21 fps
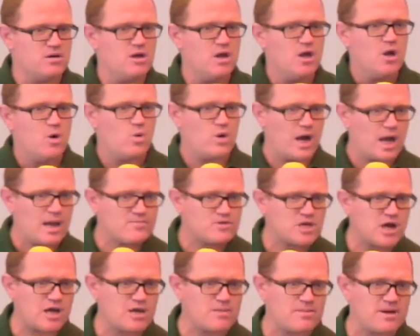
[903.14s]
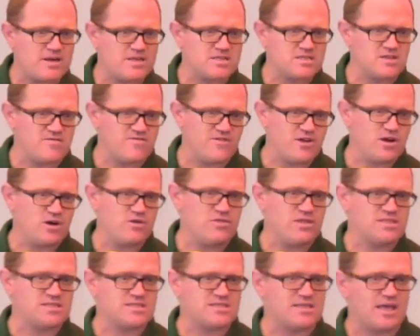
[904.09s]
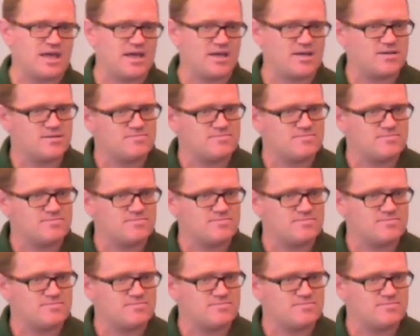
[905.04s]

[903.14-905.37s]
What I'm talking about is the fear that's like,